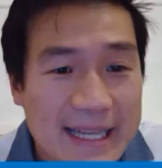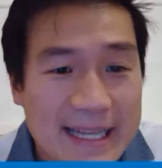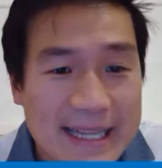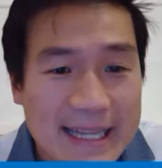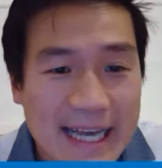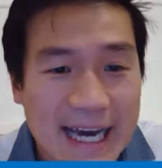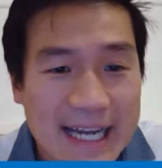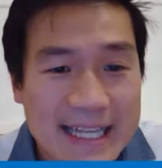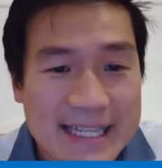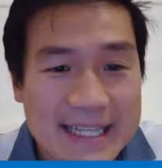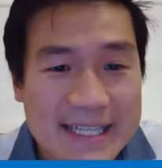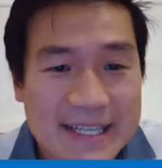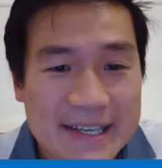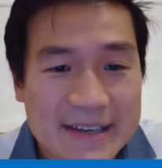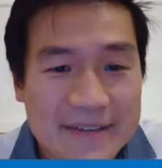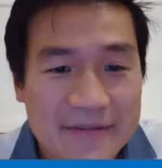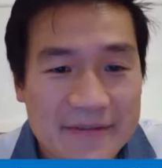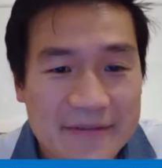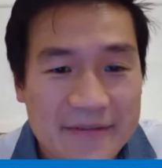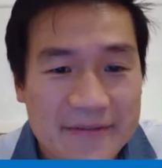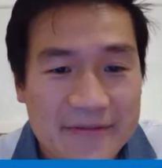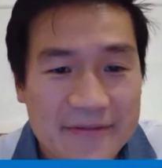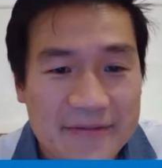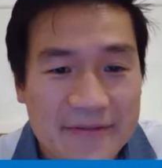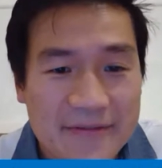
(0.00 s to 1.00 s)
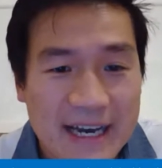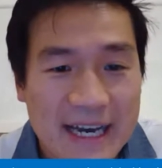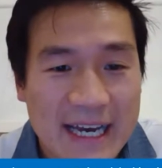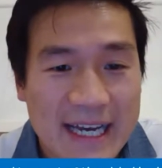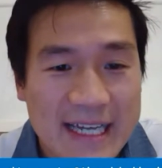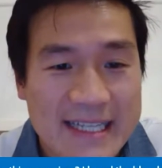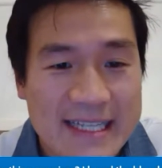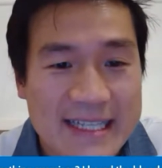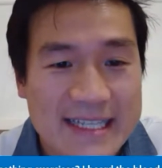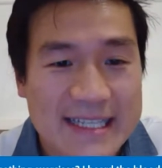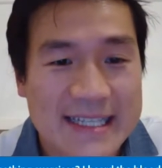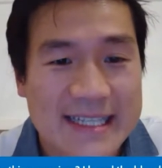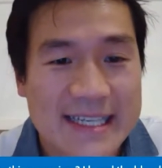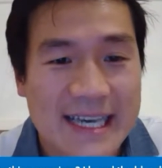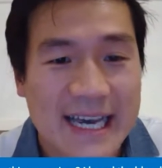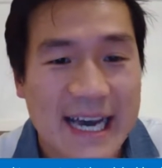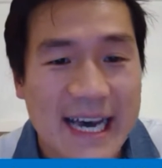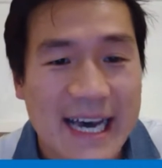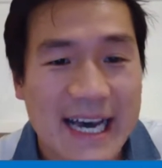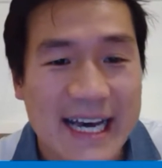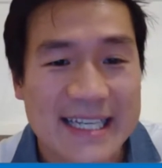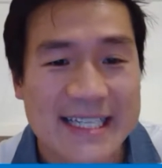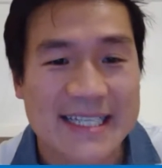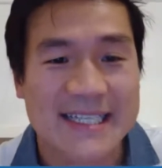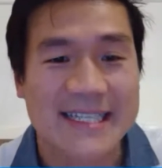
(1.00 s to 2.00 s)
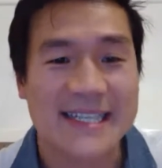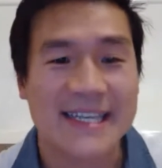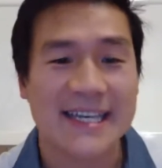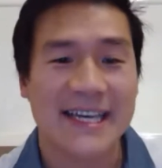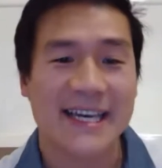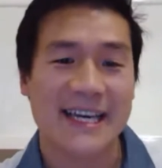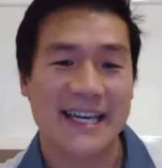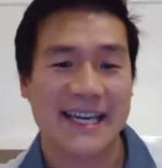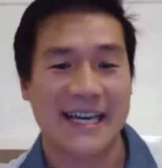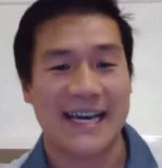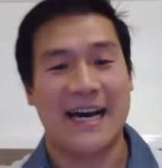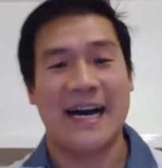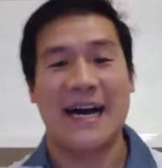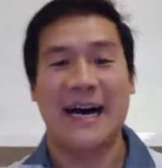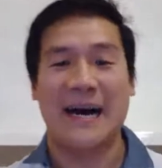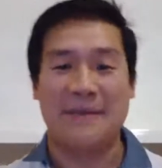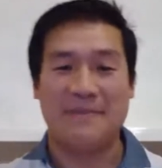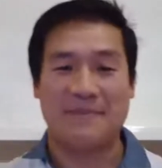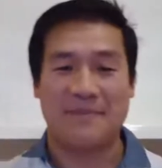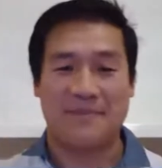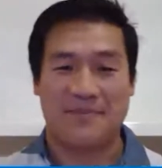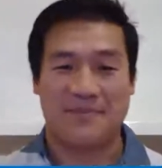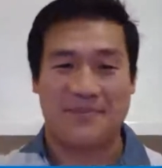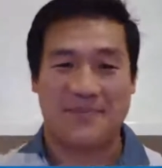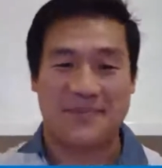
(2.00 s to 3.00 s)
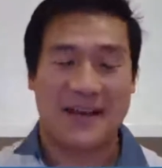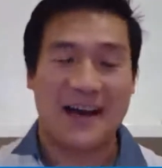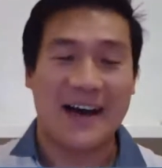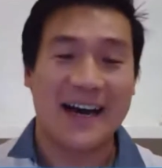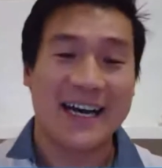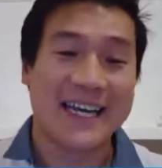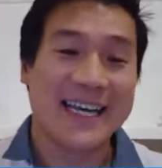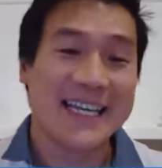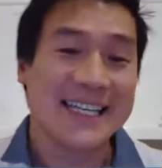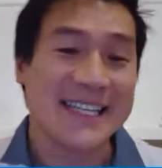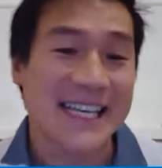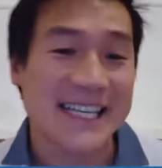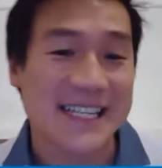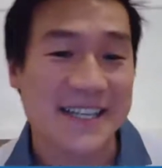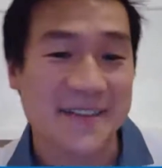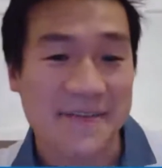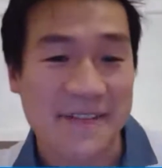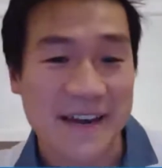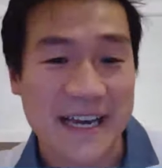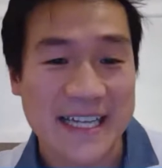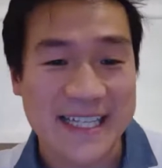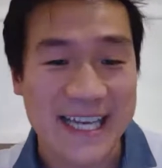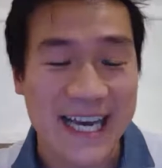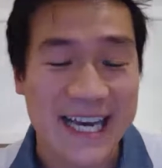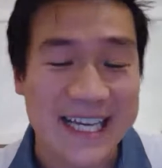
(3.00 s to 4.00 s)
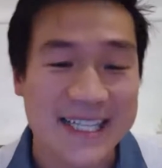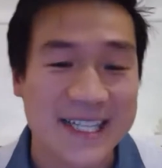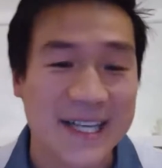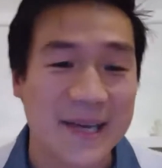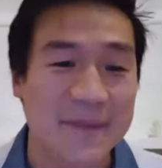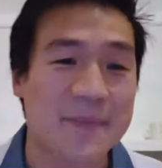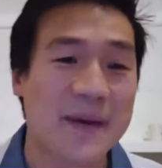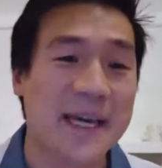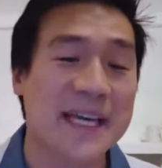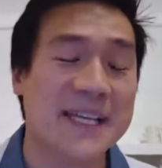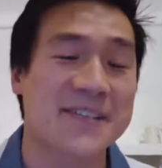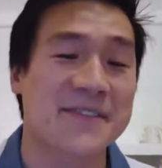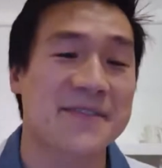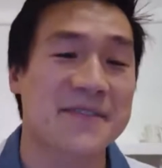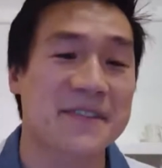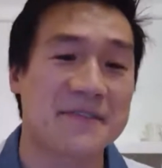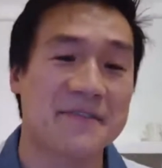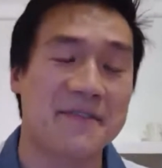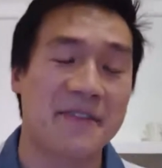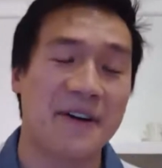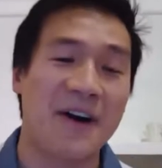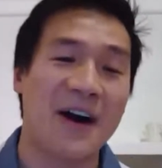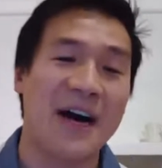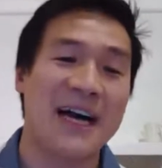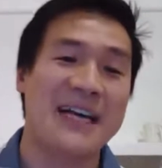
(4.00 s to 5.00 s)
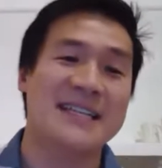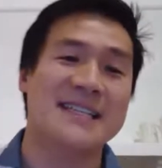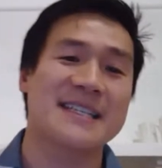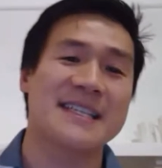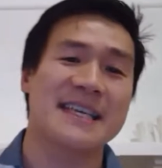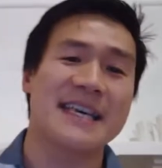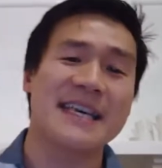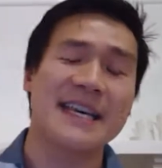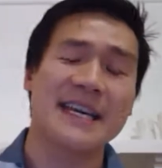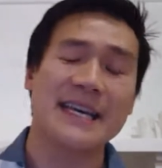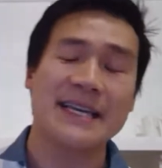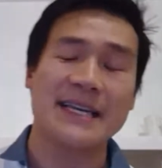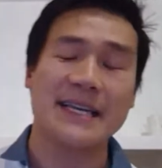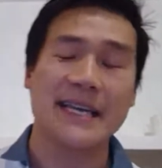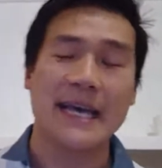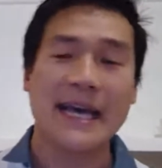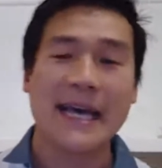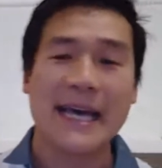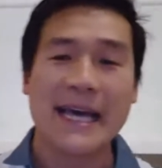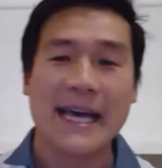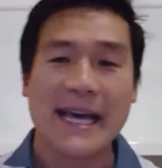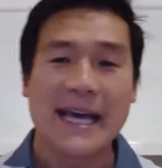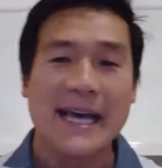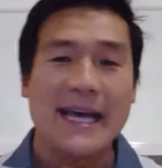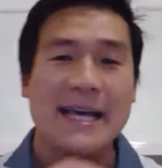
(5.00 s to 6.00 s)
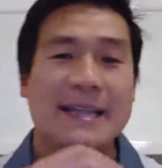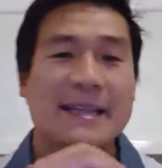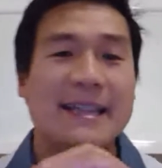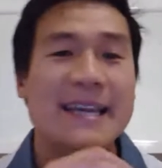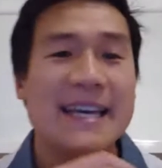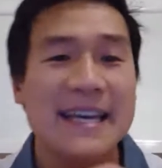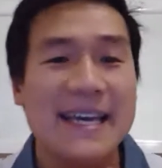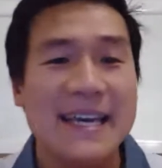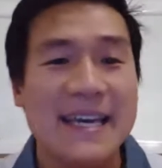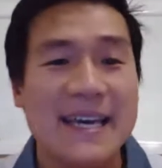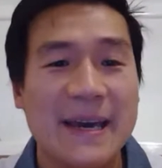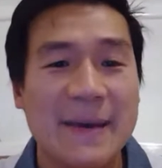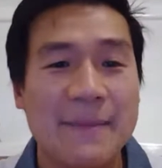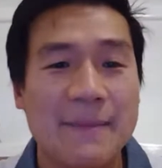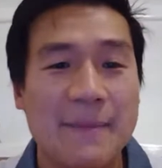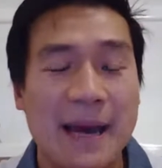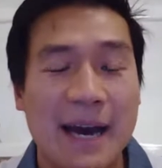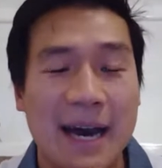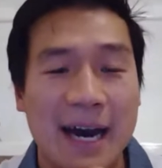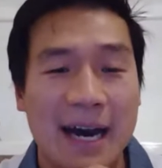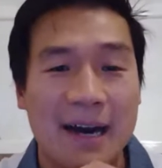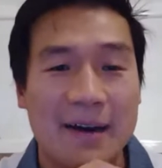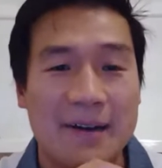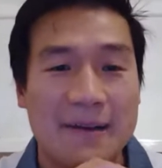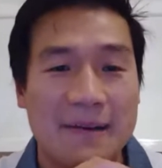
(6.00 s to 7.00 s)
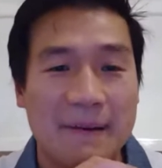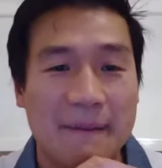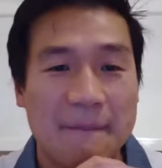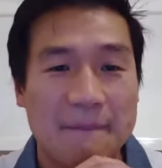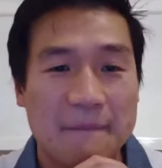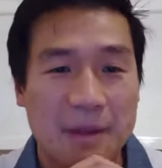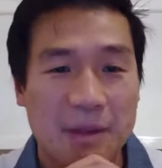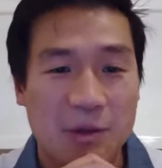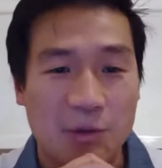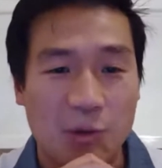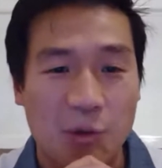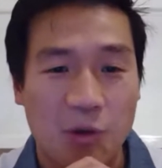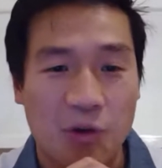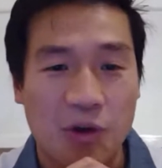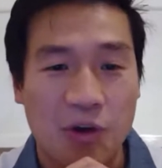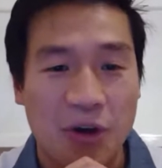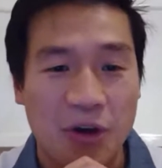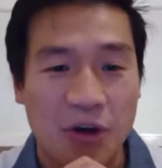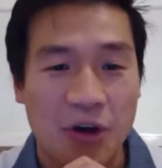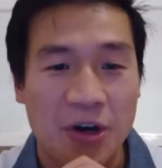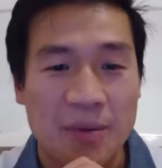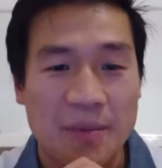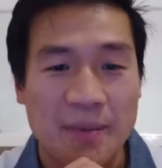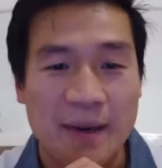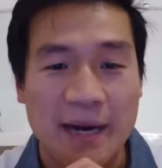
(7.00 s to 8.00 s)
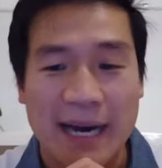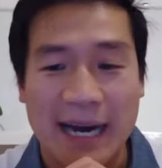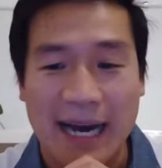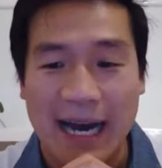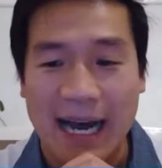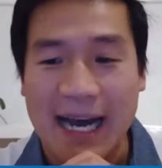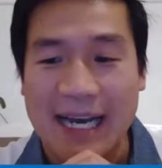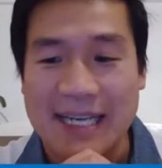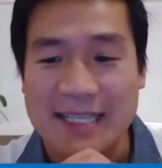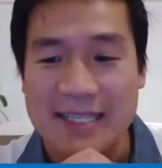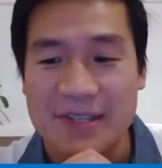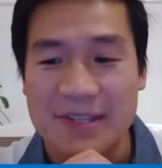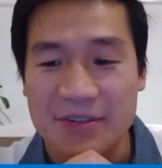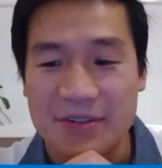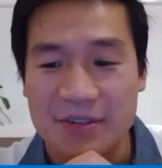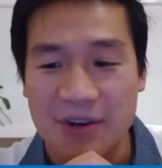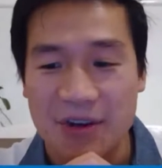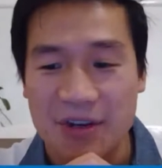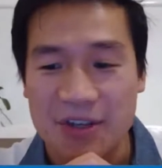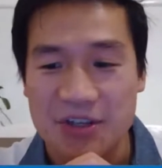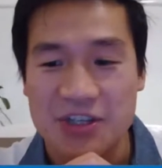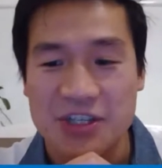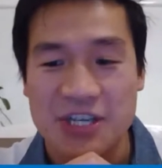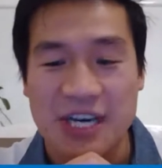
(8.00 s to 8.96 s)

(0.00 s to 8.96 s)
That's a fantastic, I guess that's a fantastic piece of advice in thinking about glaucoma as not